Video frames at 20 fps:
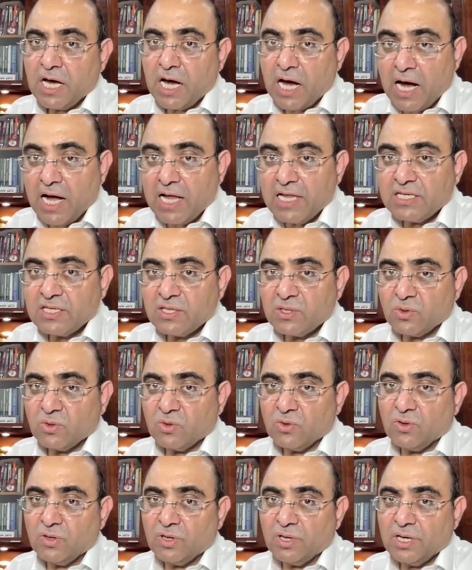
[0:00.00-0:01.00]

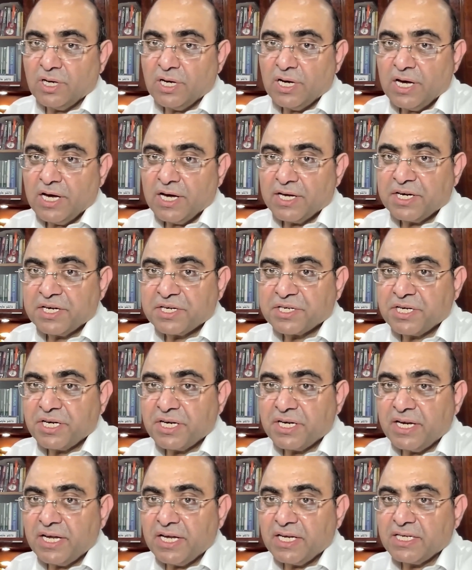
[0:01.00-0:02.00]
Also,
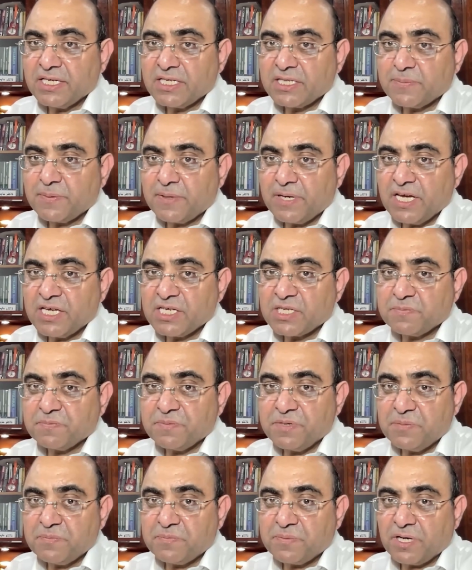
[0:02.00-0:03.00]
returning displaced
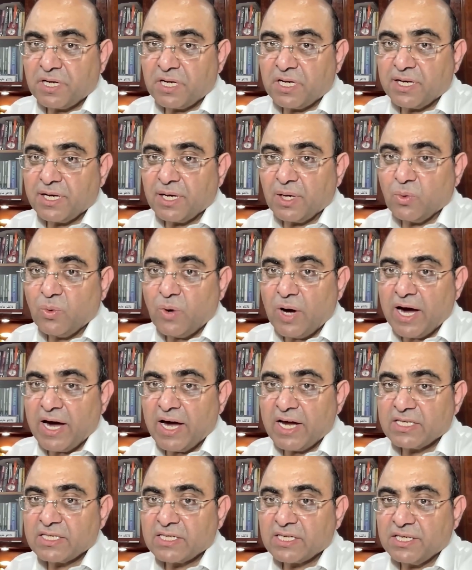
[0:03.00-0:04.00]
people
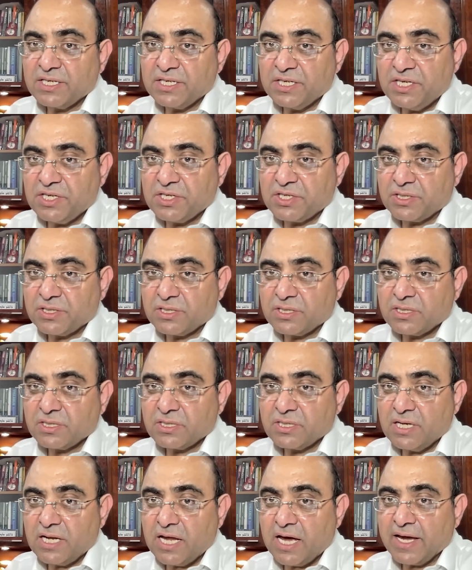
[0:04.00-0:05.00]
requires conditions
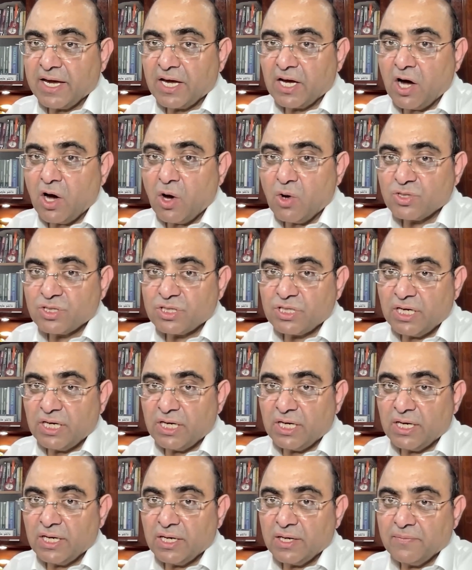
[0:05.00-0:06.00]
like
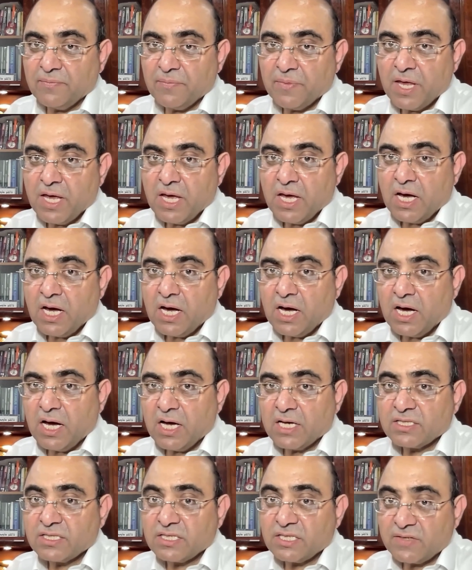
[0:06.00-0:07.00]
housing,
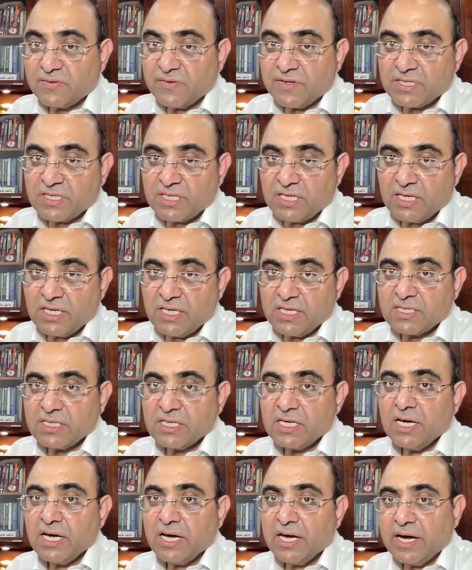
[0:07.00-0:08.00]

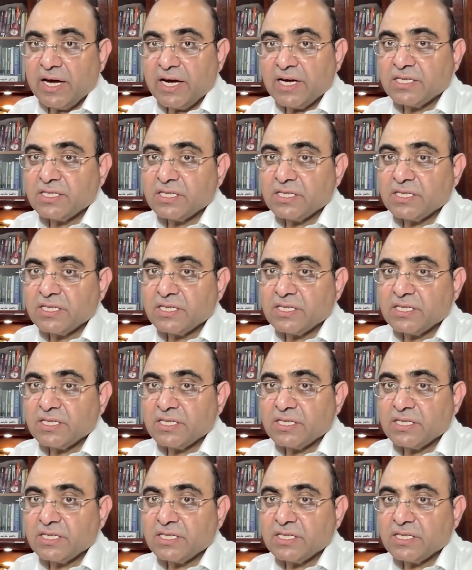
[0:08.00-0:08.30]
services, and